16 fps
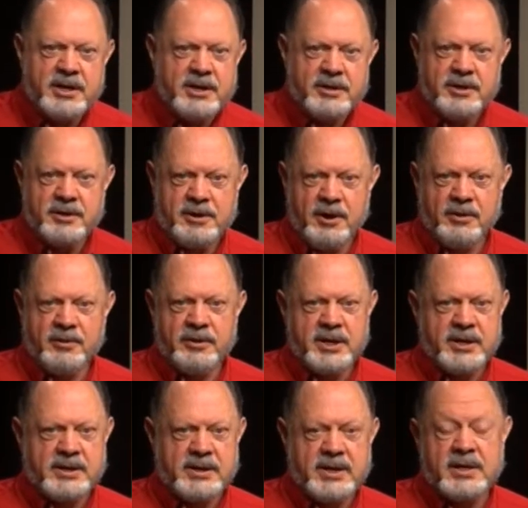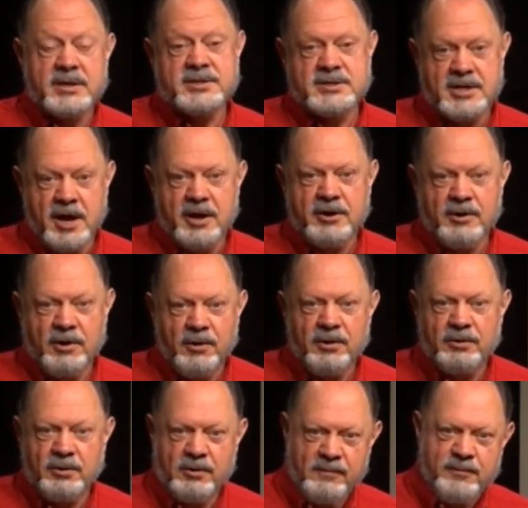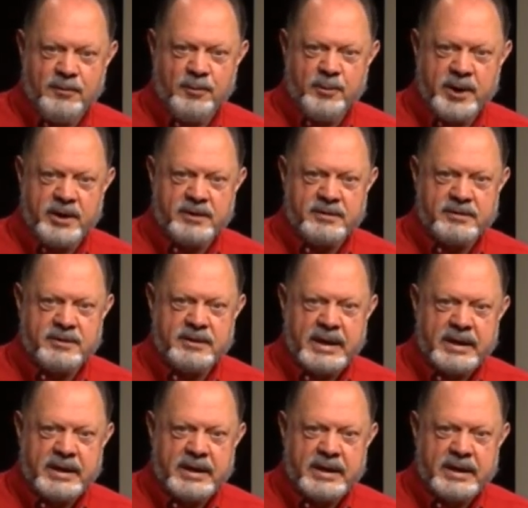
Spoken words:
you know that it's not all over with.